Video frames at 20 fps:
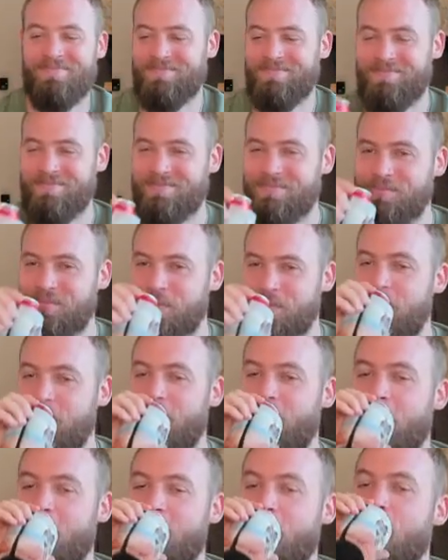
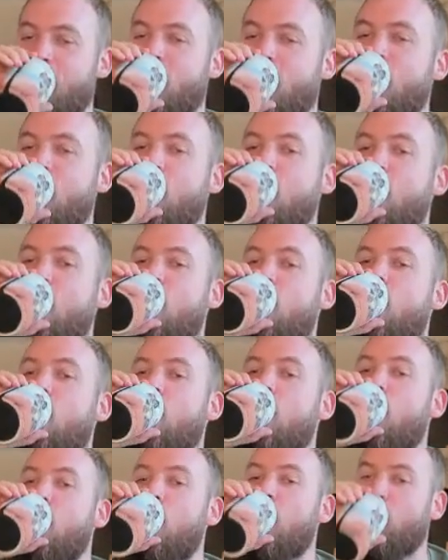
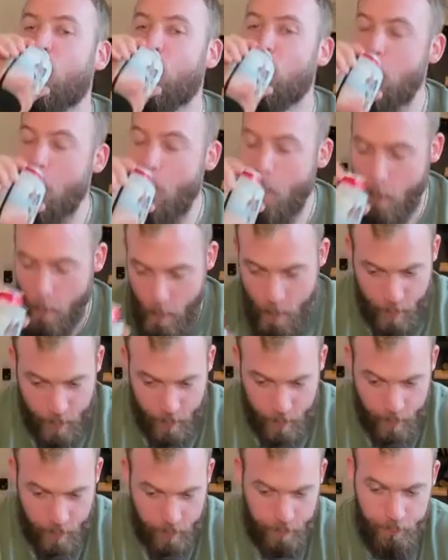
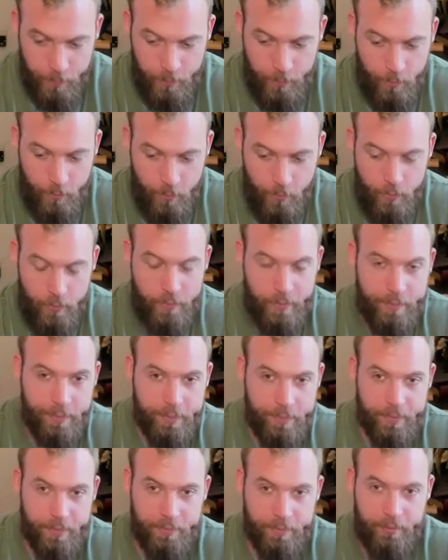
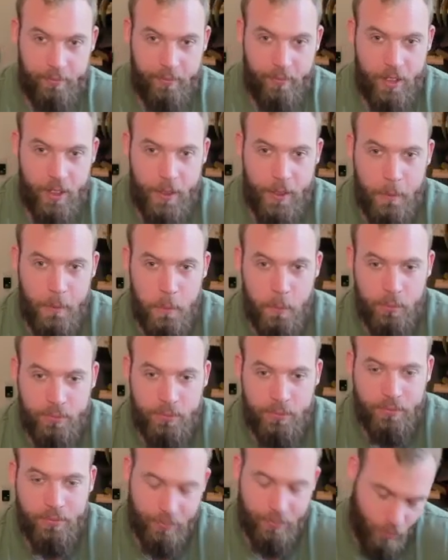
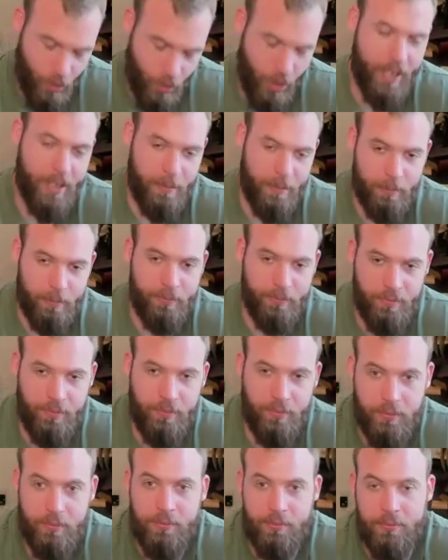
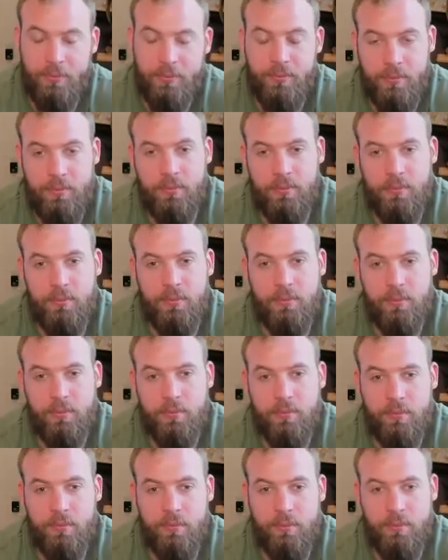
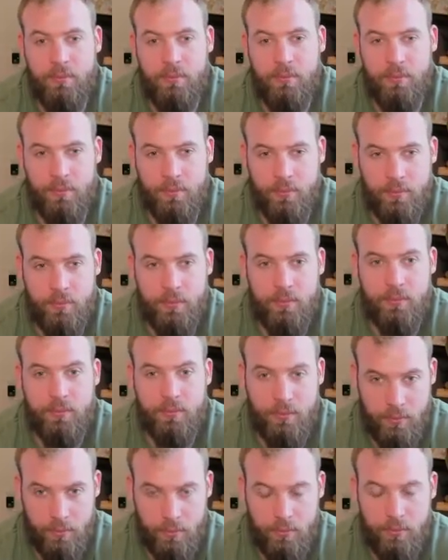(not speaking)